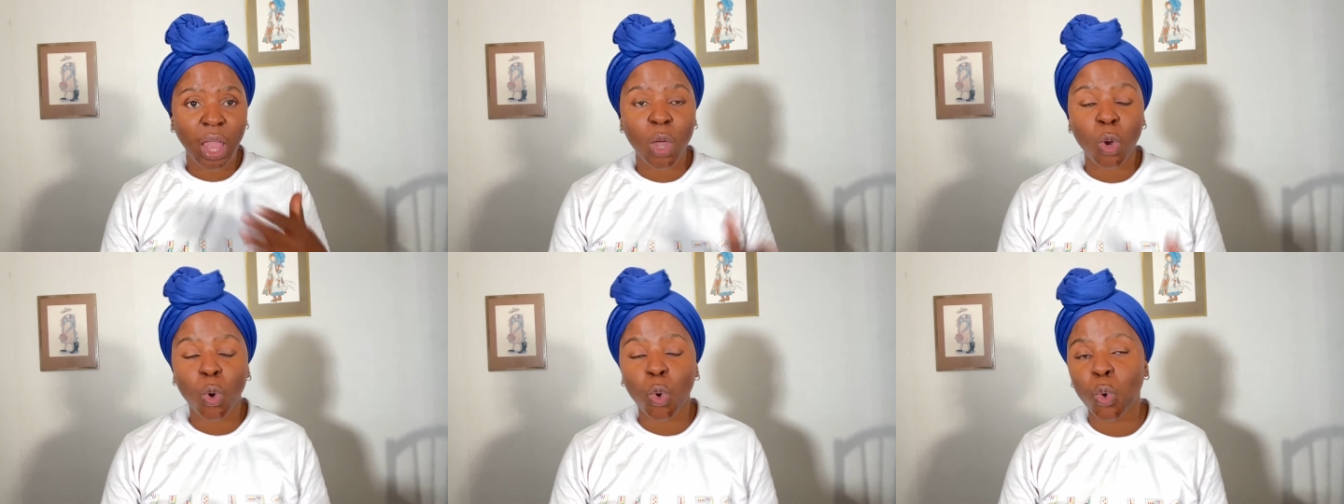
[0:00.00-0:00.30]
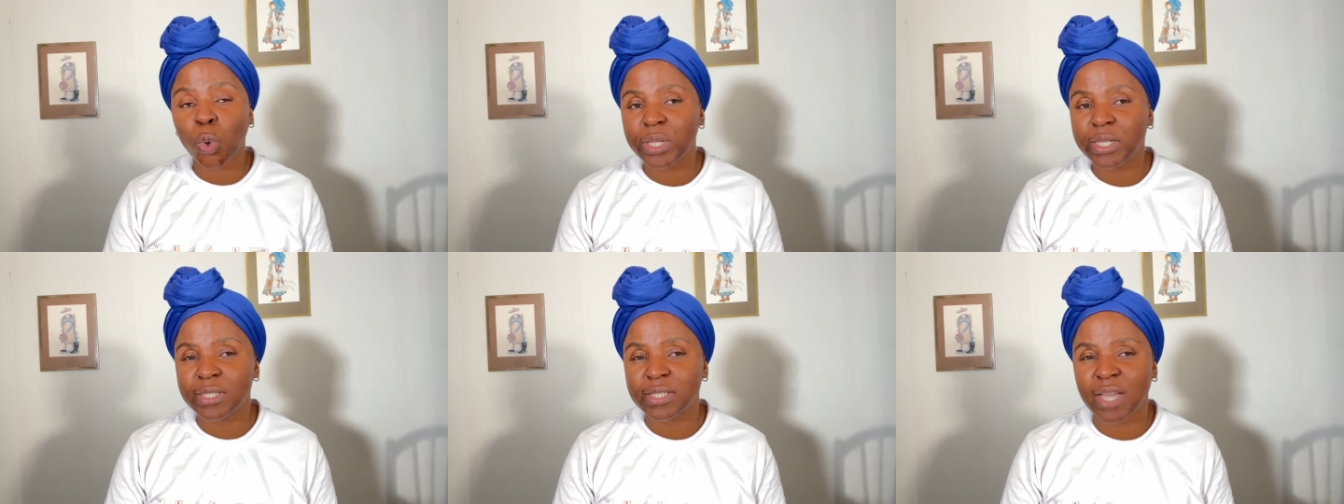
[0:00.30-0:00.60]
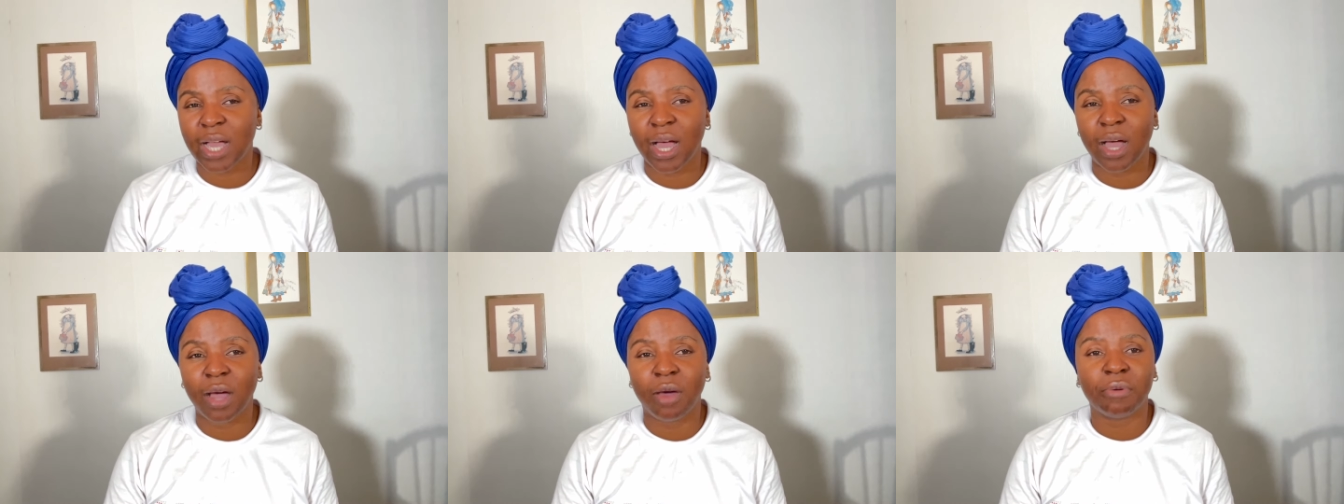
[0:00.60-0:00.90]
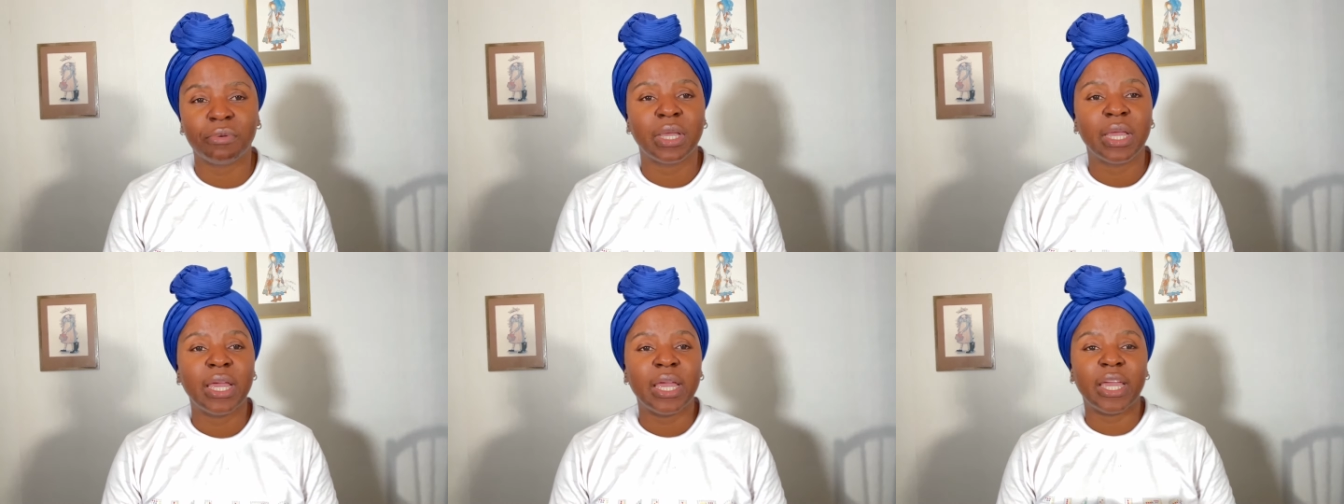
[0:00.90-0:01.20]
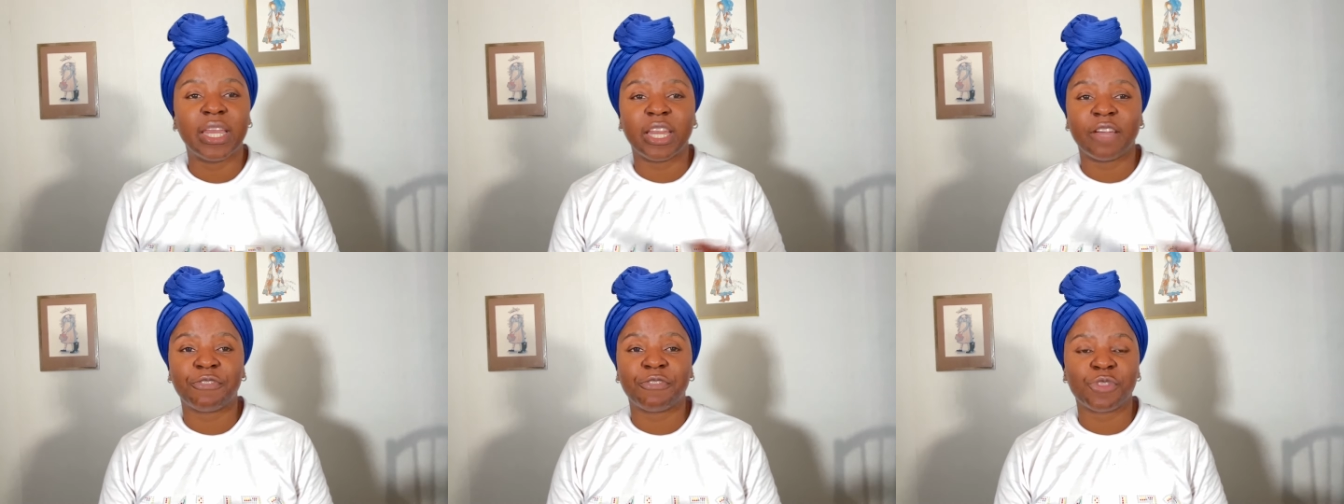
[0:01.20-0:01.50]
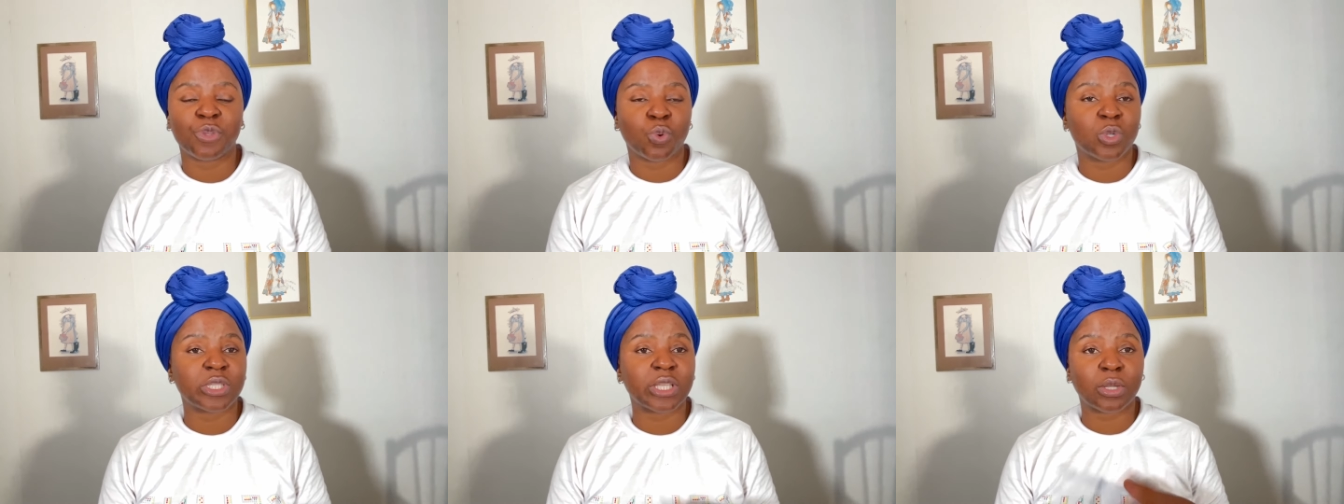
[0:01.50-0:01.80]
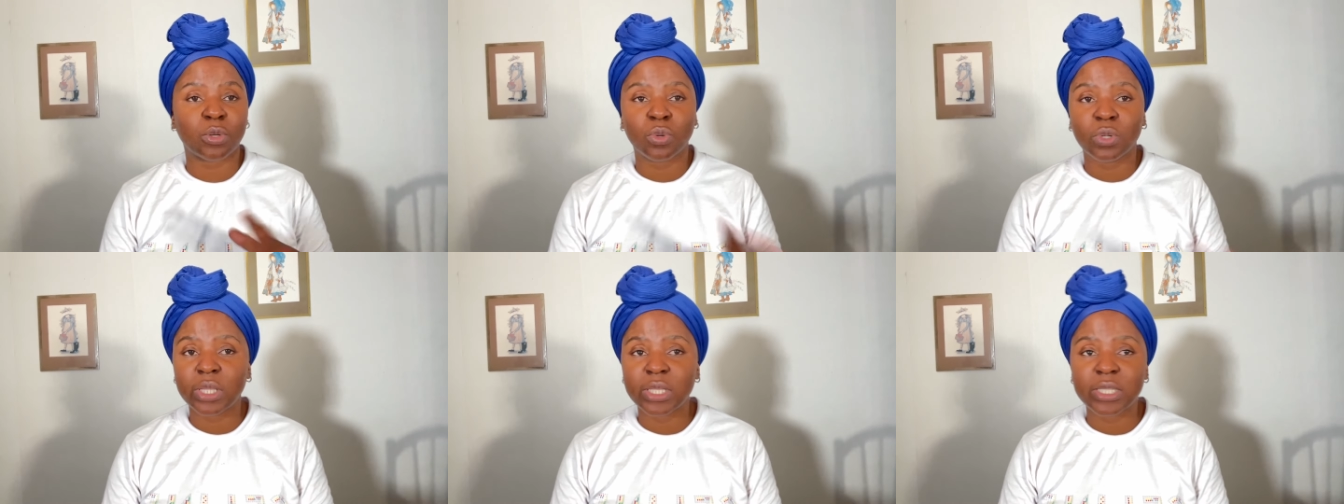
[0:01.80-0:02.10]
cooling down and after the water
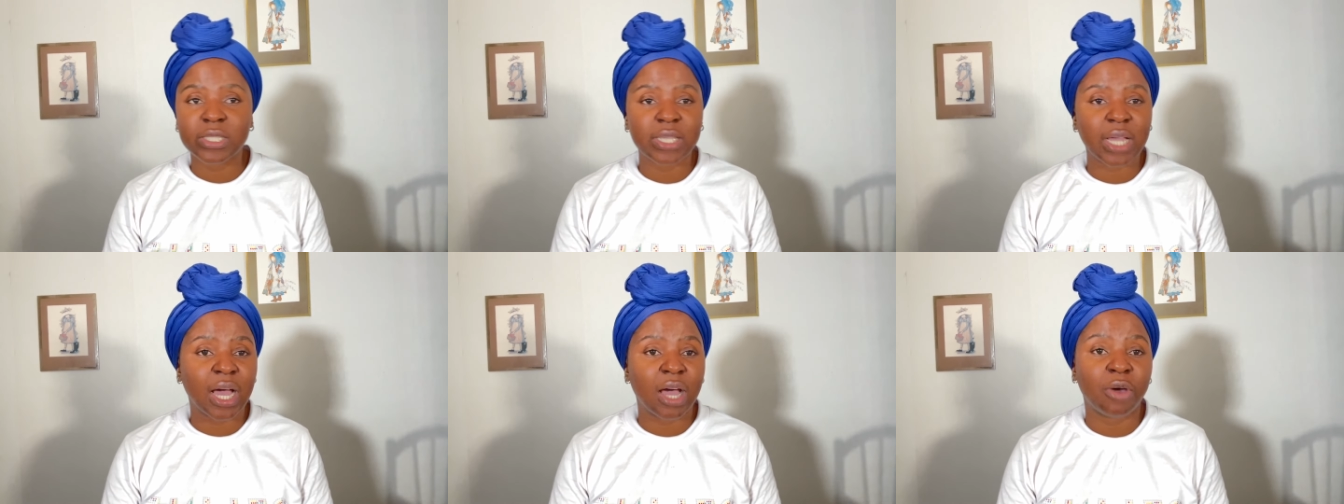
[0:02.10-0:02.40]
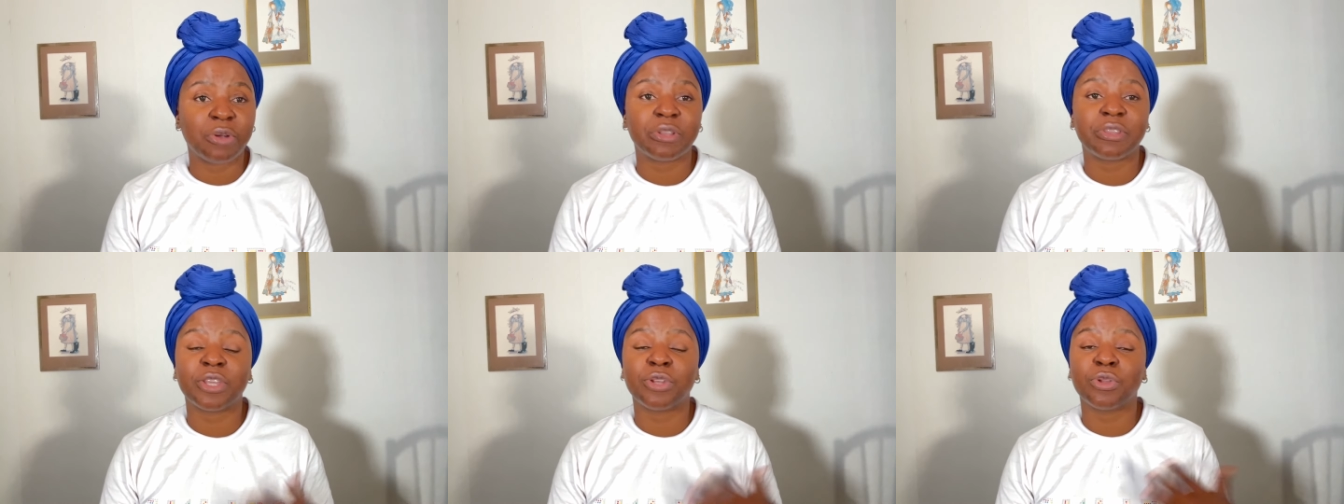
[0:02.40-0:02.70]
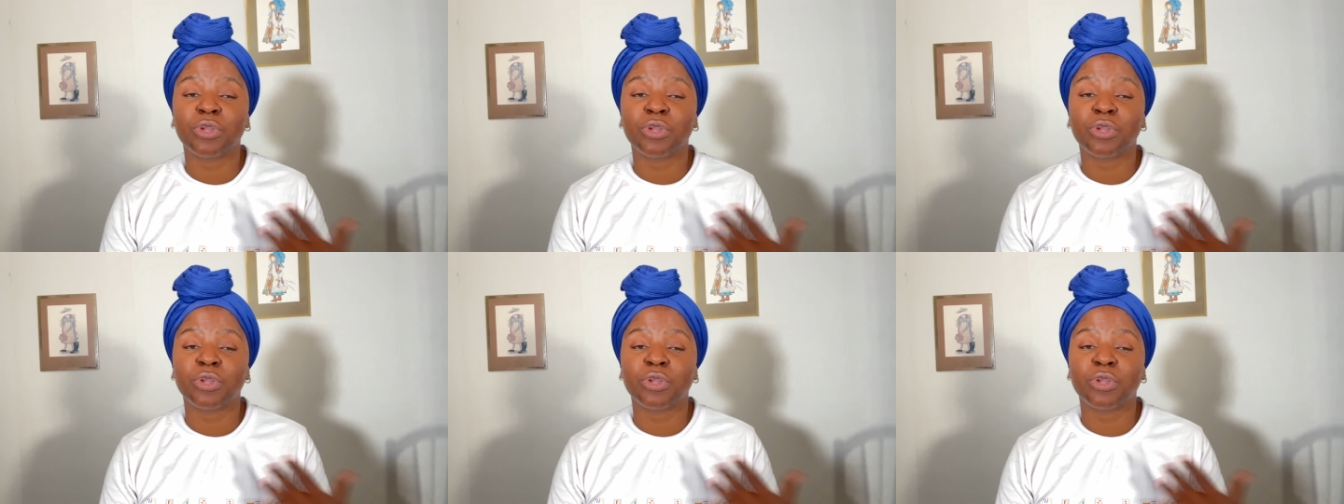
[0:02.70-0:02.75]
cooling down then